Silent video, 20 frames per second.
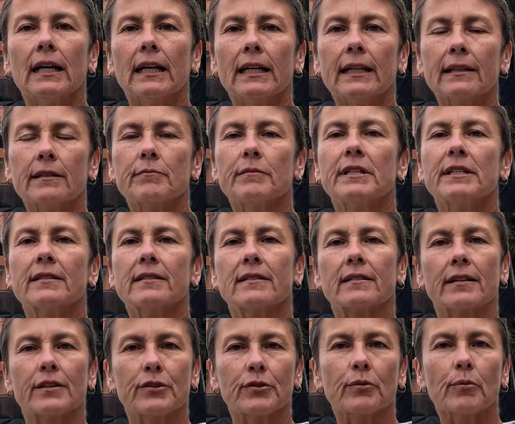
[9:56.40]
It means
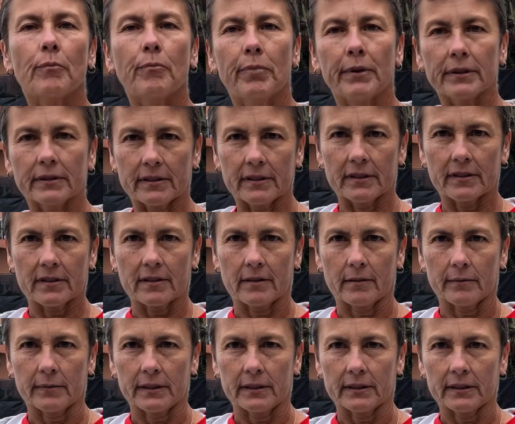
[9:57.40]
that you're building
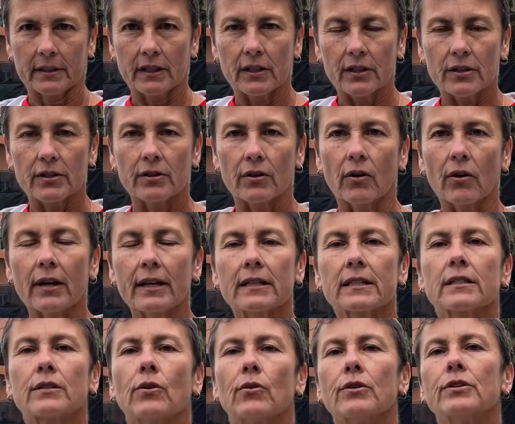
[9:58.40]
something. So
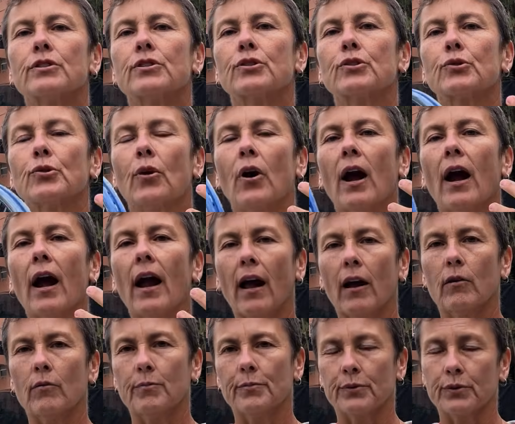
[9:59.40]
it's going to
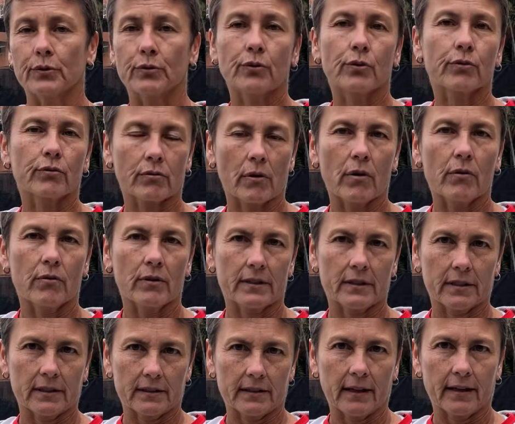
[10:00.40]
help you grow
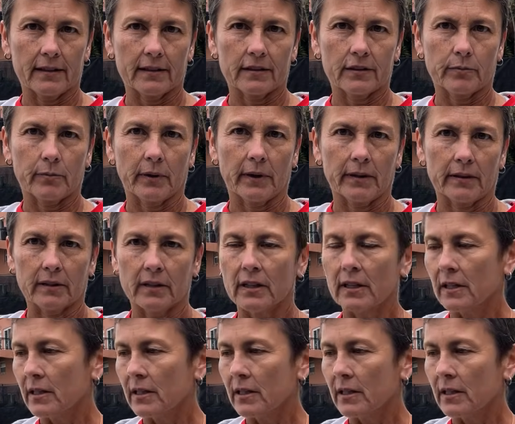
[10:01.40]
as a tennis player.